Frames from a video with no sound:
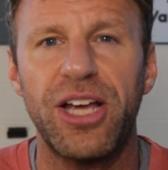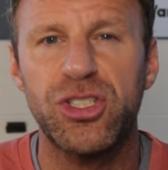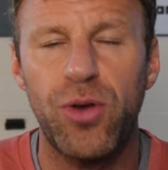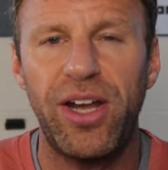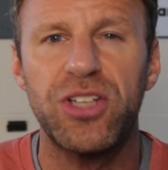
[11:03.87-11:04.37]

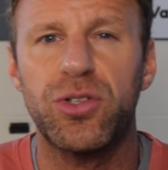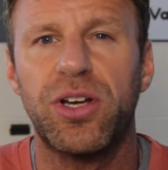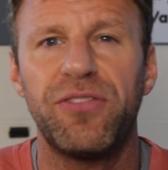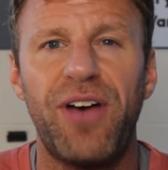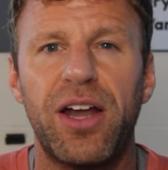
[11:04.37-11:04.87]
extraneous or
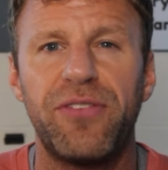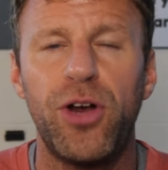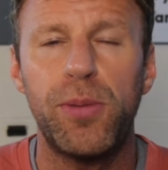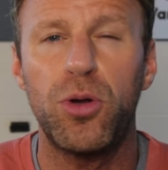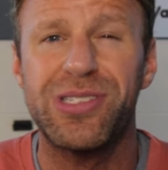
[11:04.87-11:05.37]
confounding
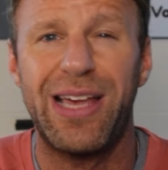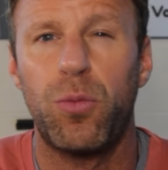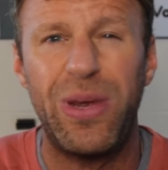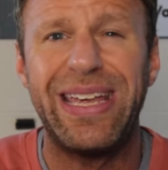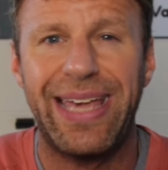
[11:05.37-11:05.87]
variables
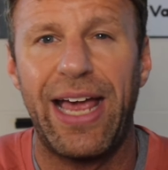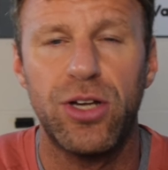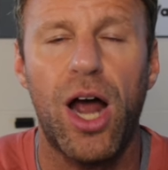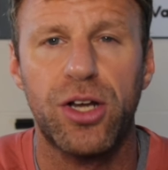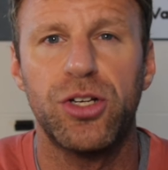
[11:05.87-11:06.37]
that we
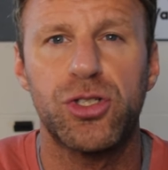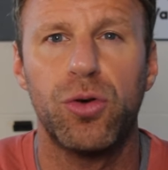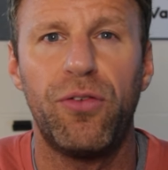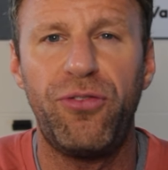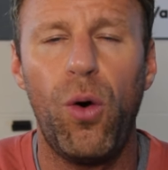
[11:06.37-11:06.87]
cannot
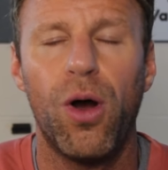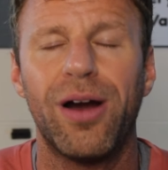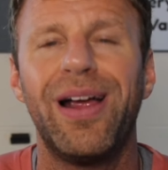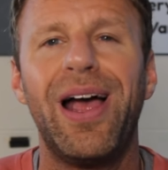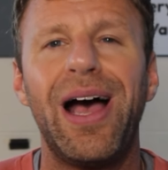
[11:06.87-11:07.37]
control
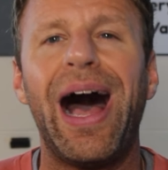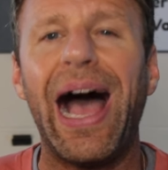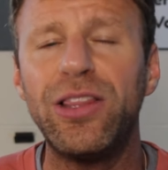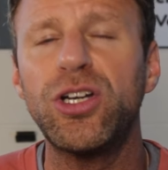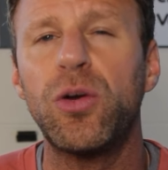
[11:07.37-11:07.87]
for.
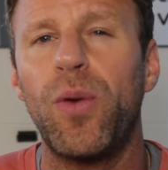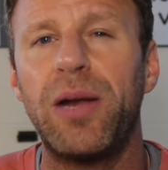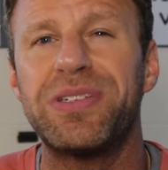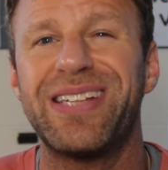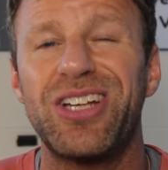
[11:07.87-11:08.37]
I look at
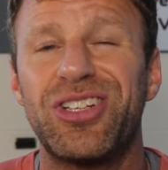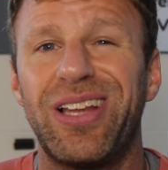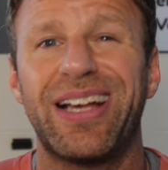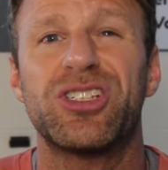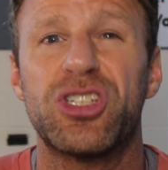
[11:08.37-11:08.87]
randomization
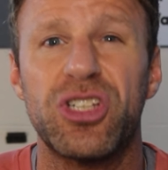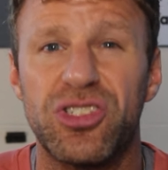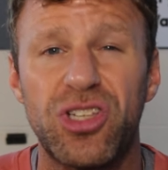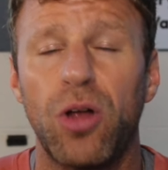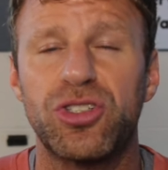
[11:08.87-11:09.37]
like a
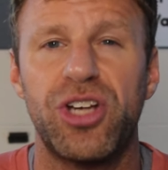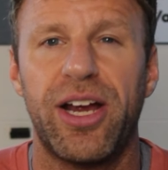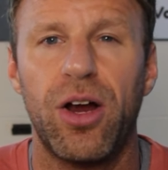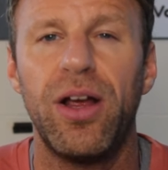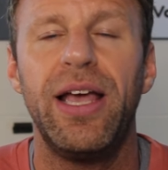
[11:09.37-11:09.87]
salt
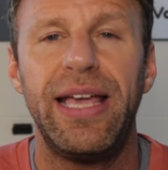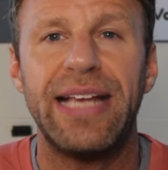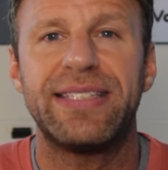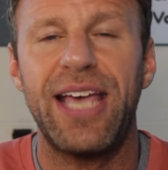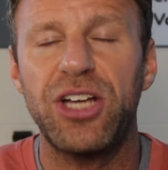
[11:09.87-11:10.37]
shaker.
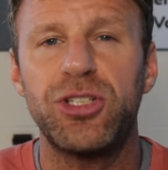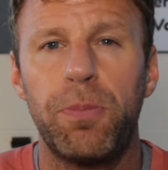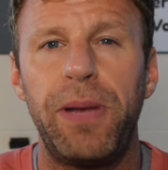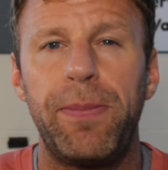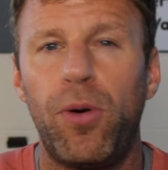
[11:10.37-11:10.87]
It takes
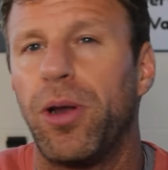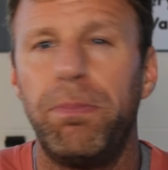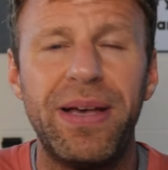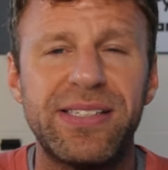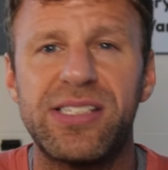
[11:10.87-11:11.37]
your people and
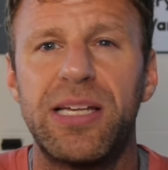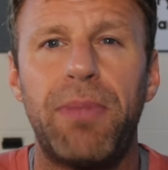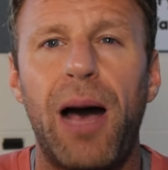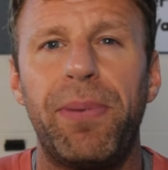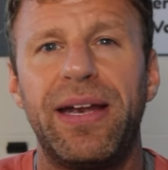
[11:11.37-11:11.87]
it mixes
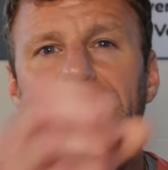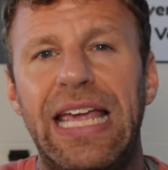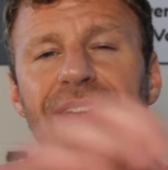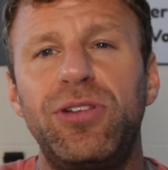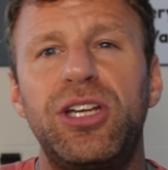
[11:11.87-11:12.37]
them up and it
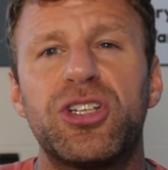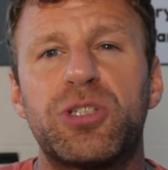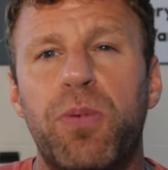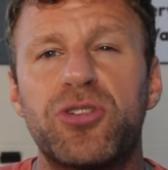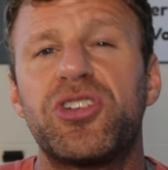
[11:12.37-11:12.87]
evenly
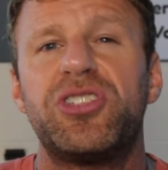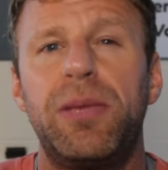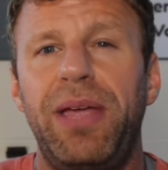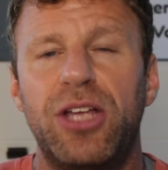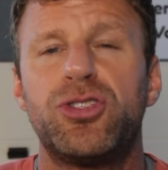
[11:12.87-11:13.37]
disperses
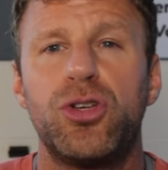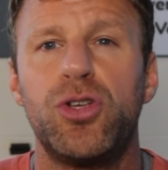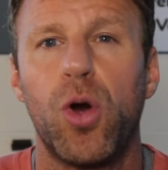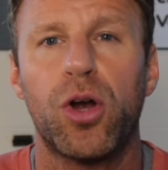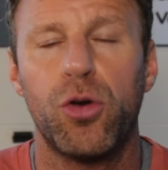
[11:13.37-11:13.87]
them into
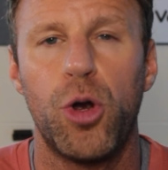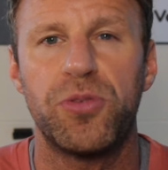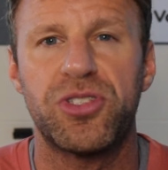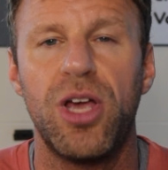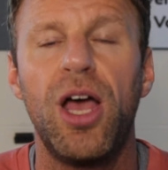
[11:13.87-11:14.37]
your
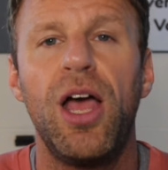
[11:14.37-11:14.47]
groups.